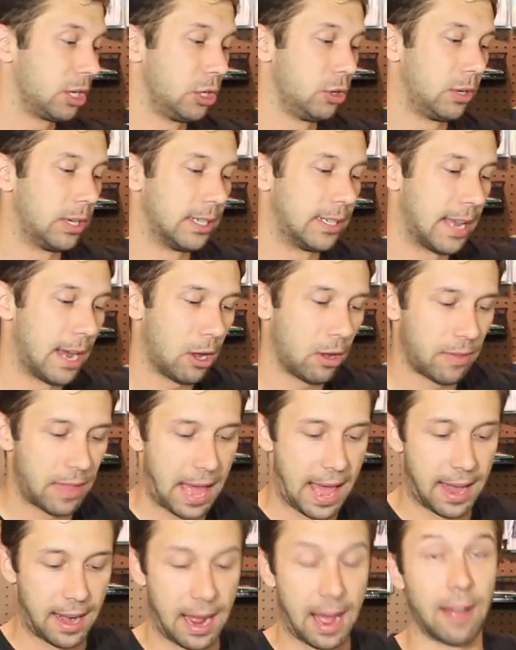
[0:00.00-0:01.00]
You can tell
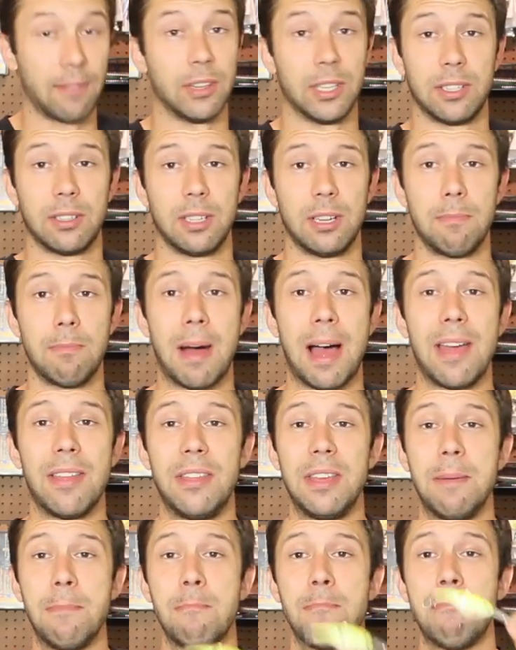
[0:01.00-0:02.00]
that, obviously, by
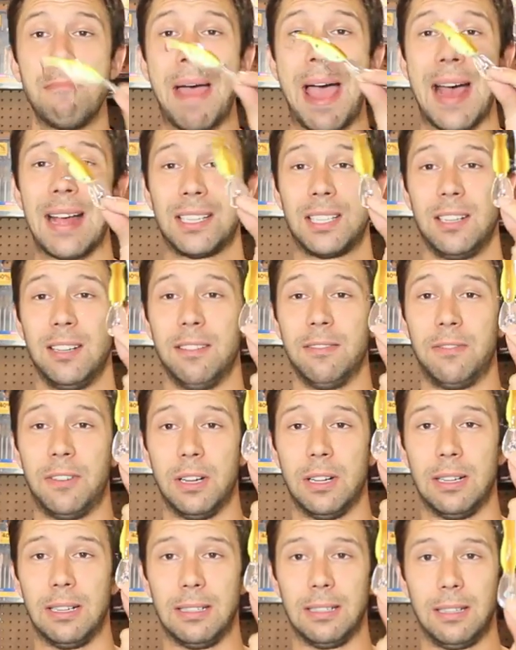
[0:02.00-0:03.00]
the massive
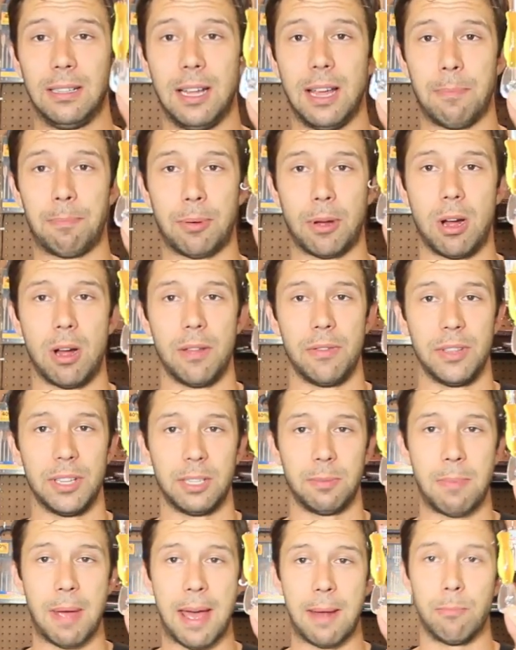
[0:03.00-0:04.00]
lip on
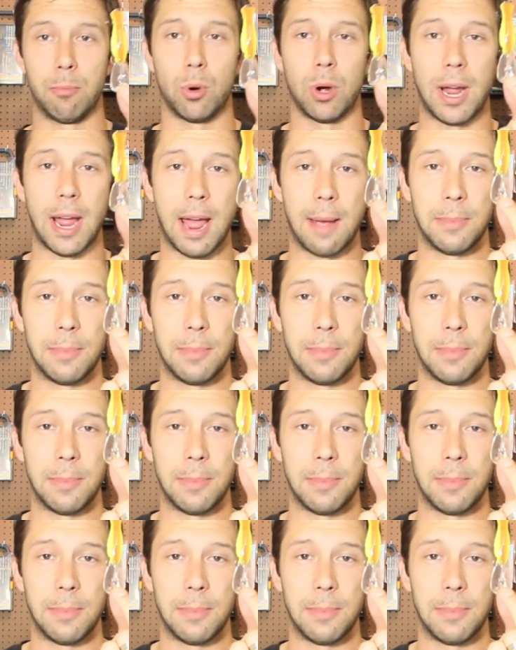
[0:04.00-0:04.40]
this bad boy.